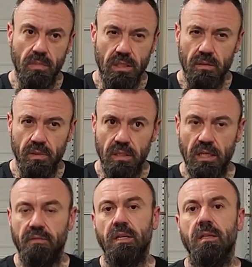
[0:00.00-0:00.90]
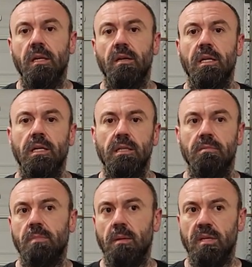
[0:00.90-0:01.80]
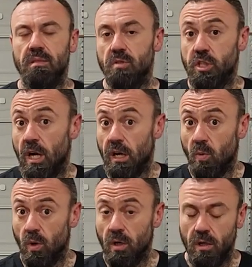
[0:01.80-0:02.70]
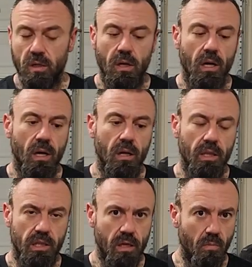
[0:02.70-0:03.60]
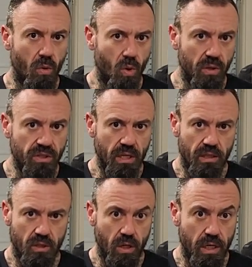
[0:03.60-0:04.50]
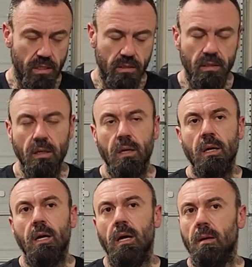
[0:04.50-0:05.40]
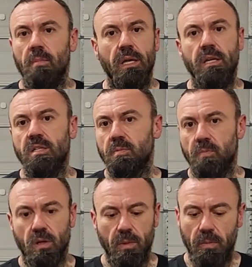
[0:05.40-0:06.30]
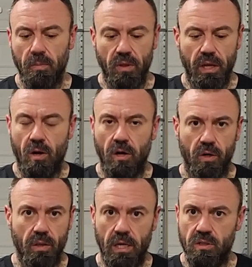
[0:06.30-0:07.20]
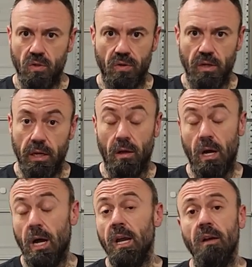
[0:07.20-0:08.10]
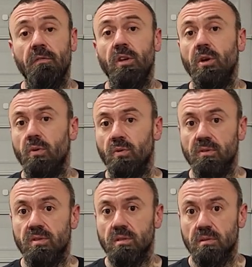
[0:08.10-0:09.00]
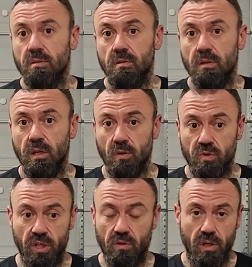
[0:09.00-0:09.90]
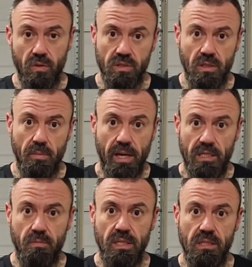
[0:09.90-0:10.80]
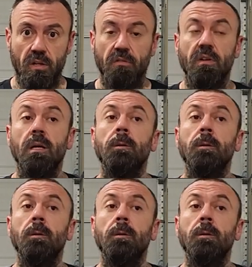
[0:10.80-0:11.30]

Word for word: me to believe that there is maybe some shoddy work, uh, that their mold is not the greatest. Um, and there's going to be people that argue that tooth and nail. I have used, you know, gel coats in the past myself.